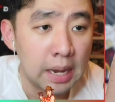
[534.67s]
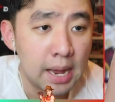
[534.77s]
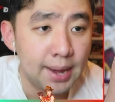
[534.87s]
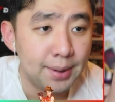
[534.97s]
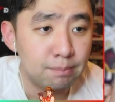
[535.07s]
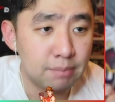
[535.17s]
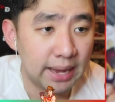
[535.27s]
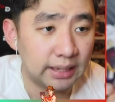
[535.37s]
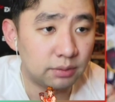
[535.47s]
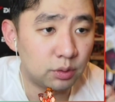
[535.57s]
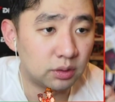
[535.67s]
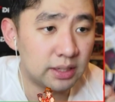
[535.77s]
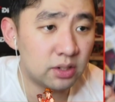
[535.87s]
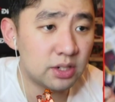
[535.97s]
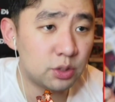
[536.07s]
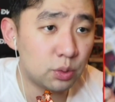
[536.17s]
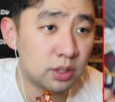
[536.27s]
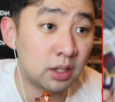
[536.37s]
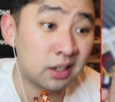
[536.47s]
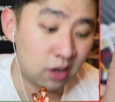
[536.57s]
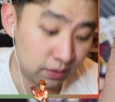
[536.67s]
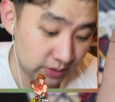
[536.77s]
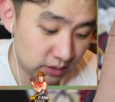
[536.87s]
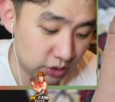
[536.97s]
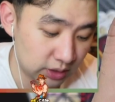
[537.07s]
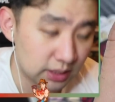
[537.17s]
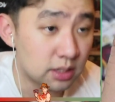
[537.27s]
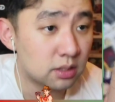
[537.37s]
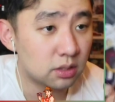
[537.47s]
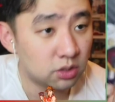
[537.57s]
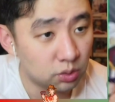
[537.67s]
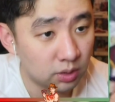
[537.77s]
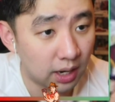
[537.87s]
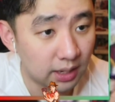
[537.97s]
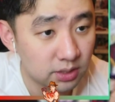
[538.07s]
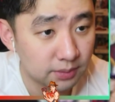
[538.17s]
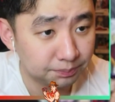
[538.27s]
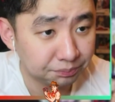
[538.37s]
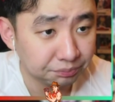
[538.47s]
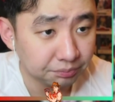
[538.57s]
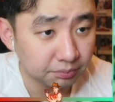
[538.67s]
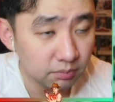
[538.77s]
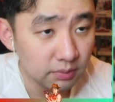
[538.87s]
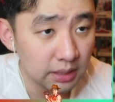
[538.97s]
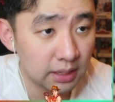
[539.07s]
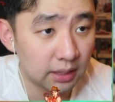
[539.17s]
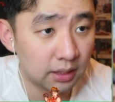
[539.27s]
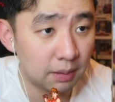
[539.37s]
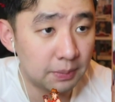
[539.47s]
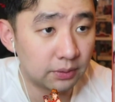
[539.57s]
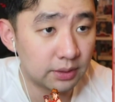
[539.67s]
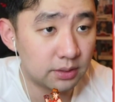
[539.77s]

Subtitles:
Main, if your leader is Uta, obviously she is, 2 cost ability to